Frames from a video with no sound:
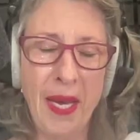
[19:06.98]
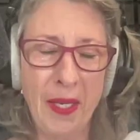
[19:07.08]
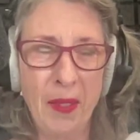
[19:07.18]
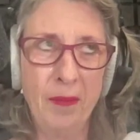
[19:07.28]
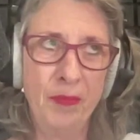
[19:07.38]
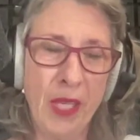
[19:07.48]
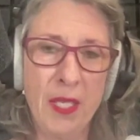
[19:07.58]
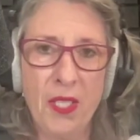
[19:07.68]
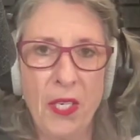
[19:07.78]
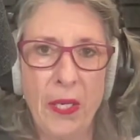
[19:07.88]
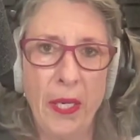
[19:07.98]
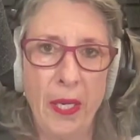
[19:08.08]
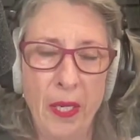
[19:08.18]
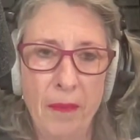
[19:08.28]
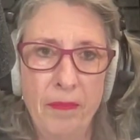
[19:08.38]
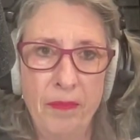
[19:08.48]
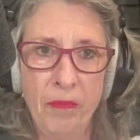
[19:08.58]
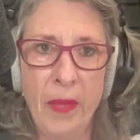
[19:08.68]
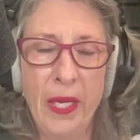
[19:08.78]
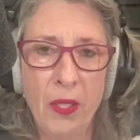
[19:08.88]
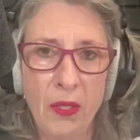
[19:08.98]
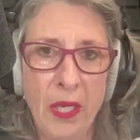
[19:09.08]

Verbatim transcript: how to get started in medical